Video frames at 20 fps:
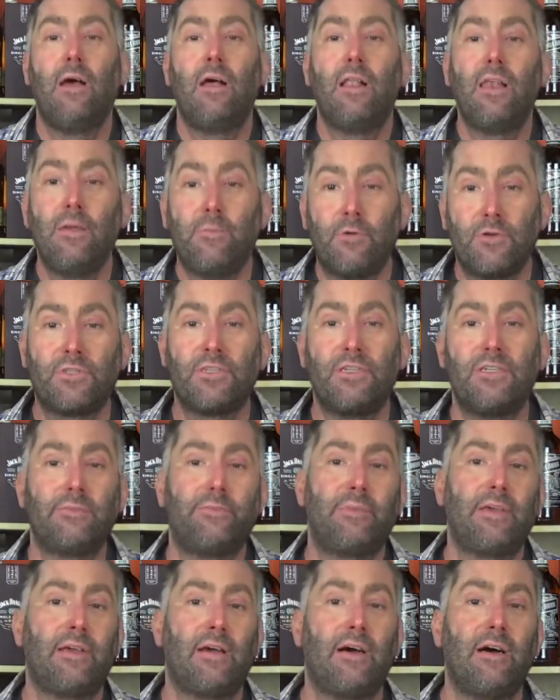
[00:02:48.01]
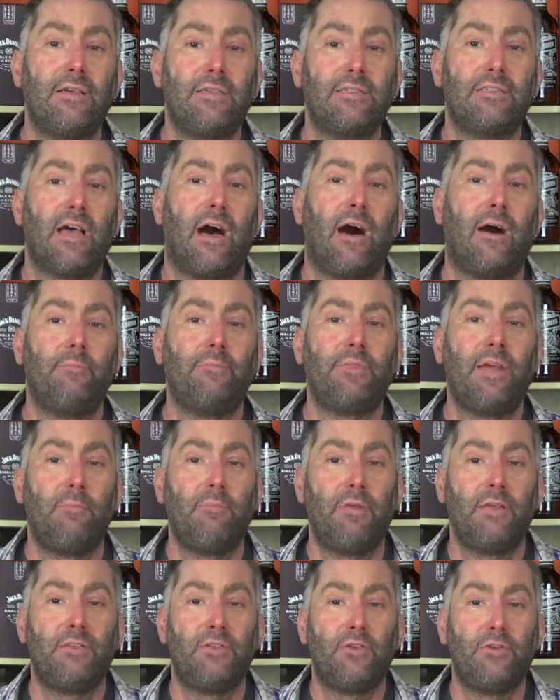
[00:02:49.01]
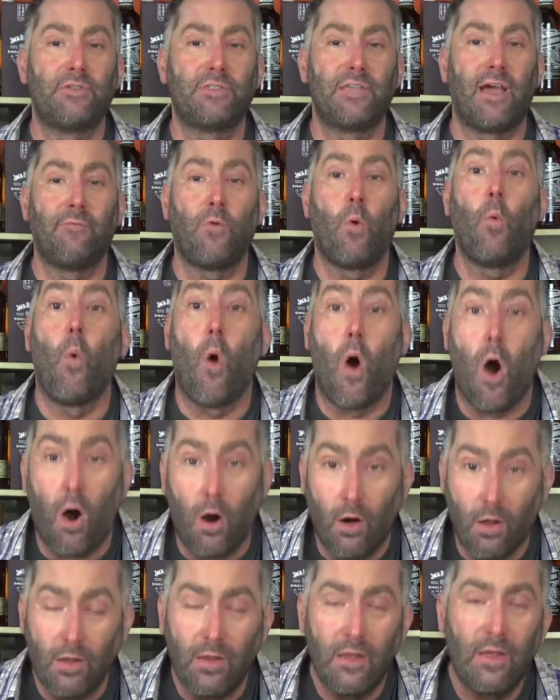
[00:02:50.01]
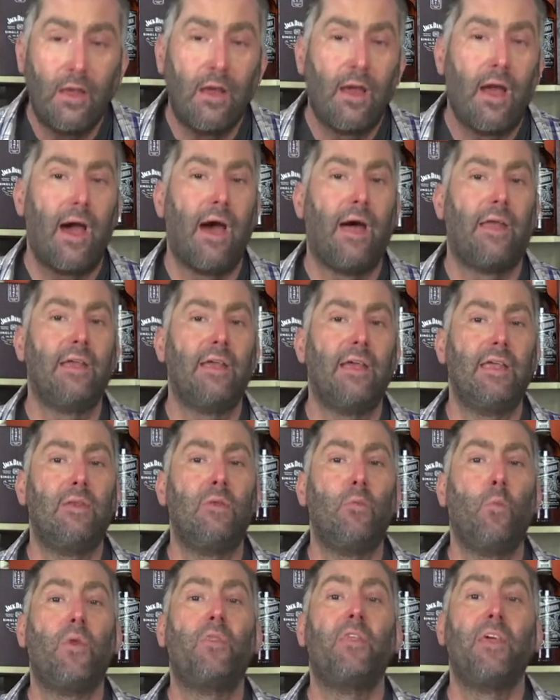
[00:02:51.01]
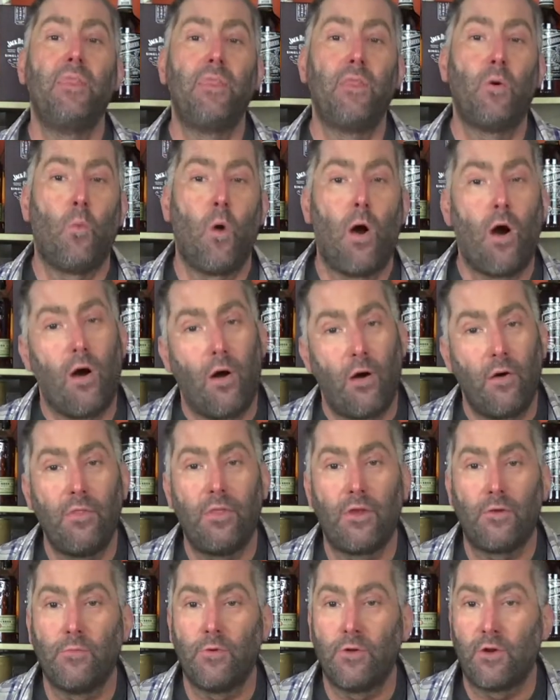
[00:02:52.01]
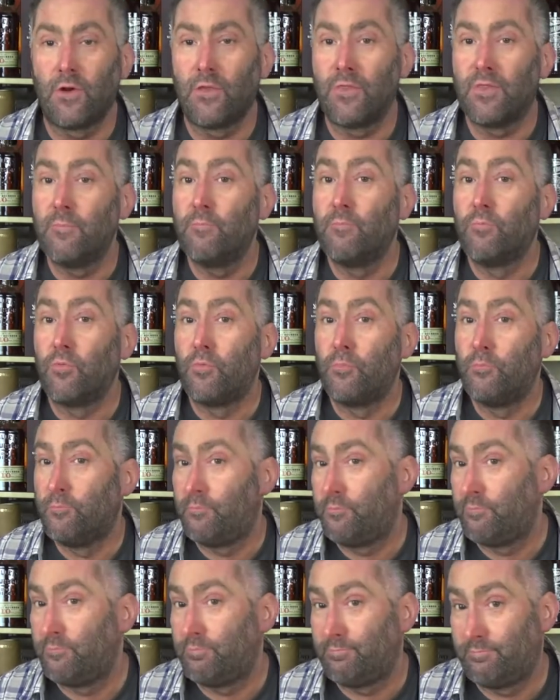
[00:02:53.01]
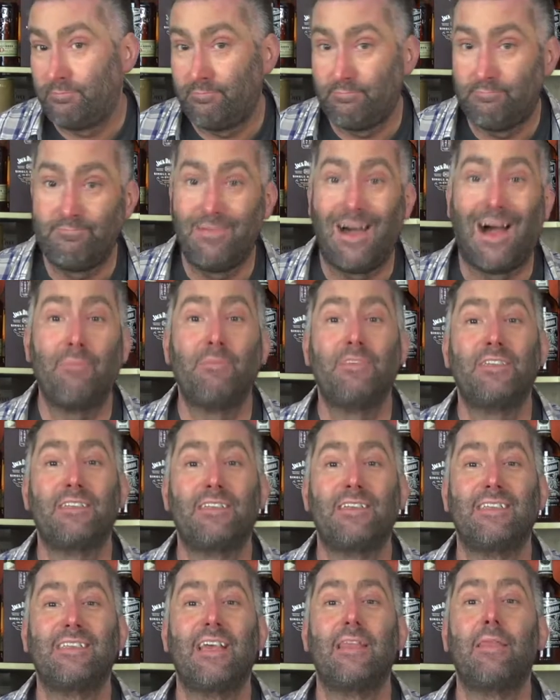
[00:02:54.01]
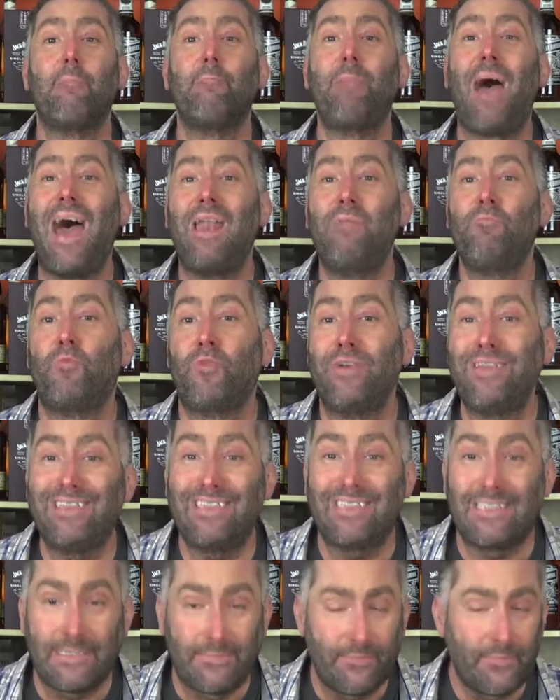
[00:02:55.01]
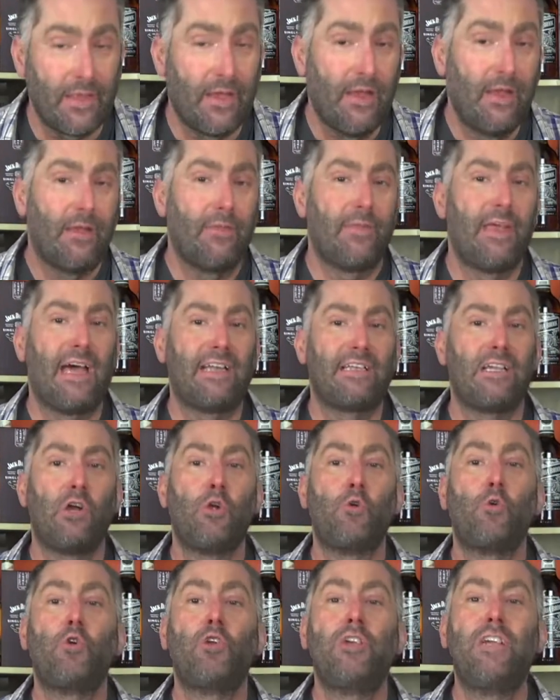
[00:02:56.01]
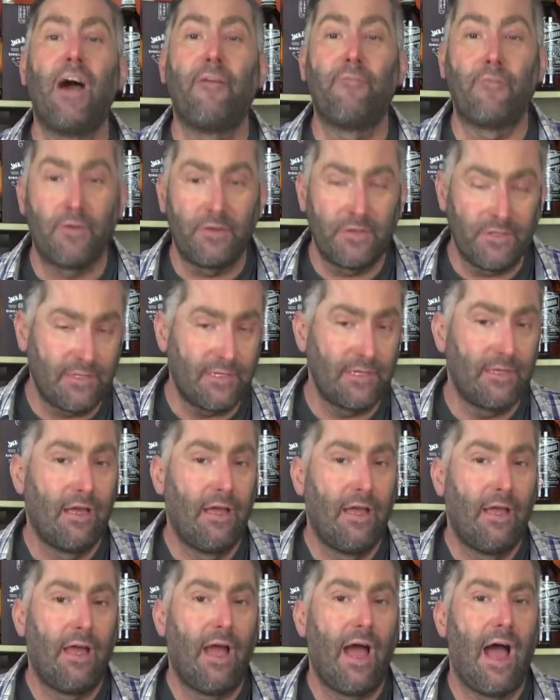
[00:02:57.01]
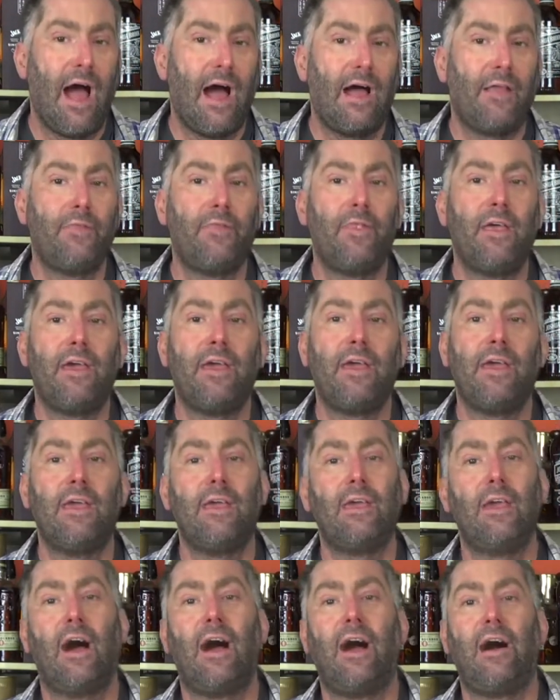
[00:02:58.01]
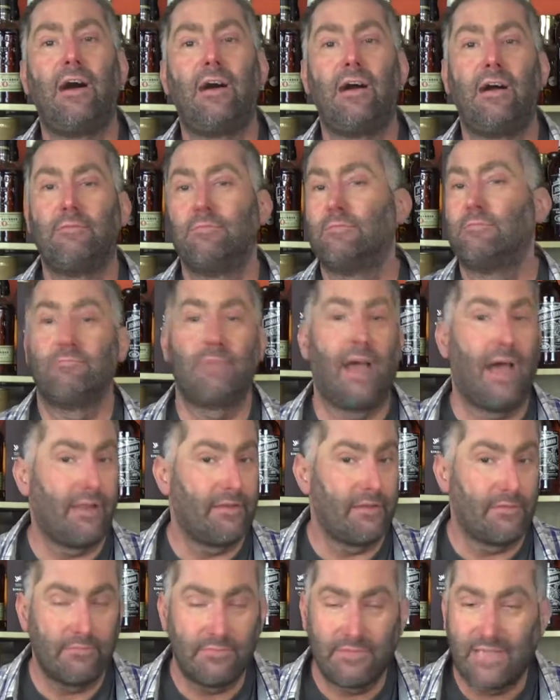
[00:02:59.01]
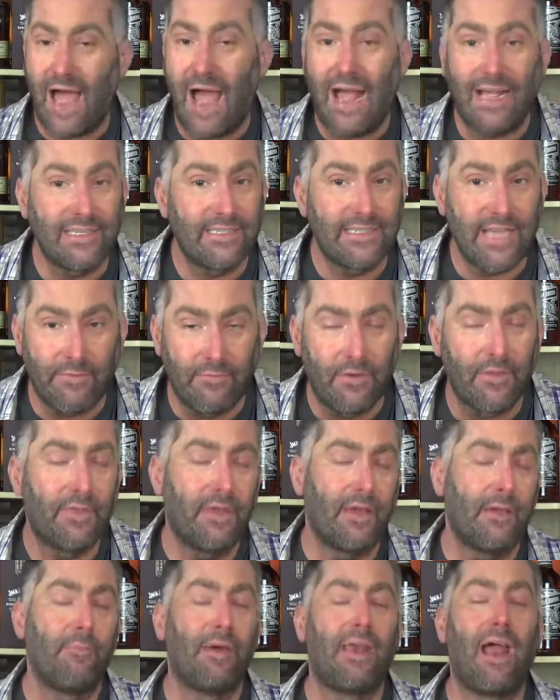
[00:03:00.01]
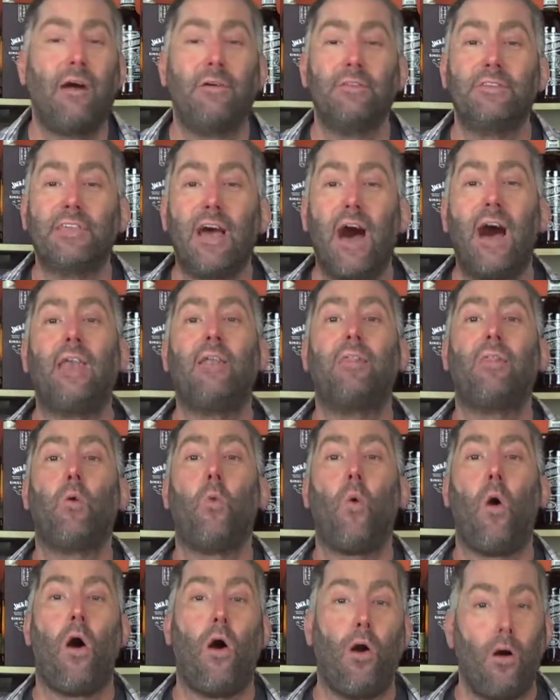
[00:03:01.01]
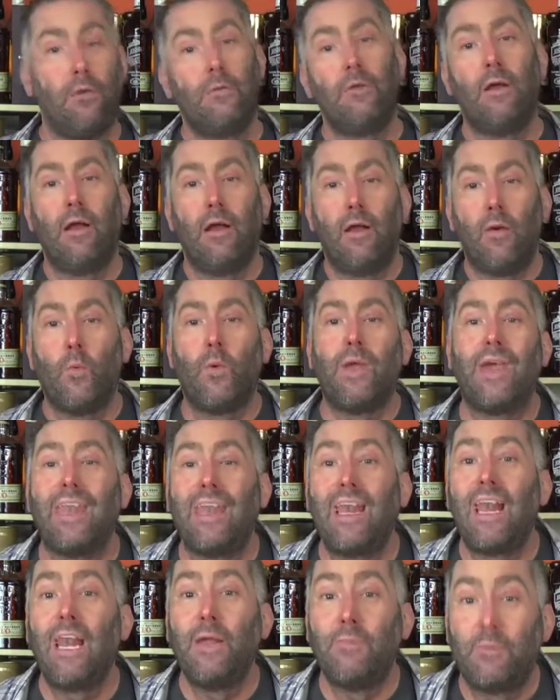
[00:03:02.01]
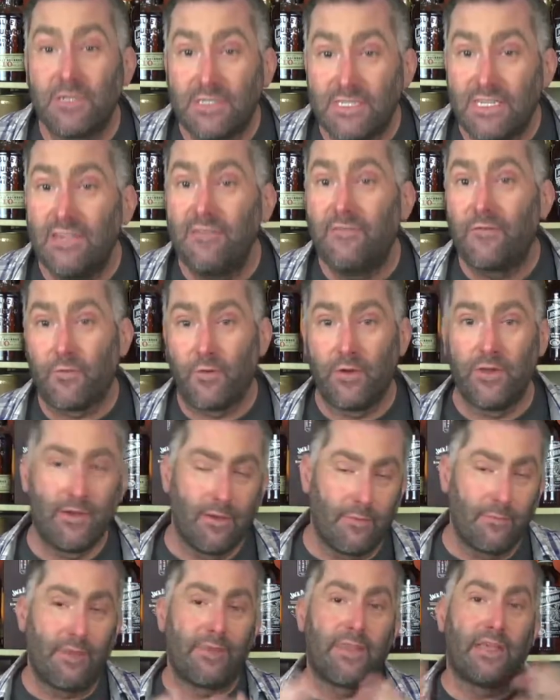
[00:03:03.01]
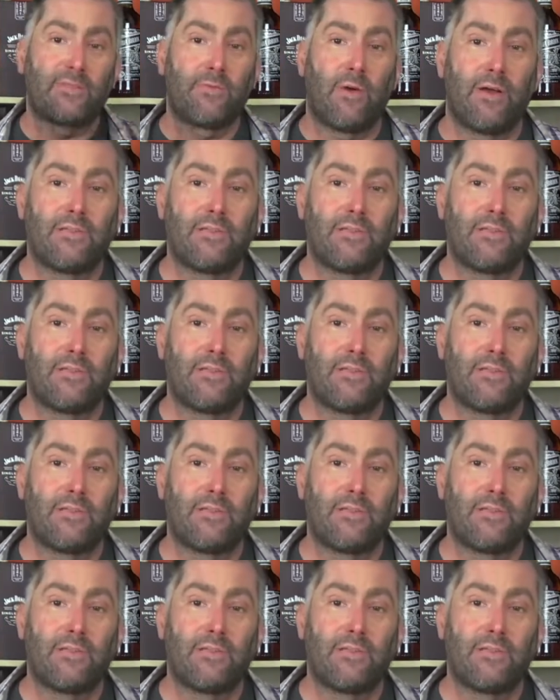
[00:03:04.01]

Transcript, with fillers: Liberties because um, Dublin used to have a wall, and in within the wall there were the I'm just going to say the bad Brits that governed, and they uh, had taxed everything. But outside of the wall, we had liberty, freedom, and that's why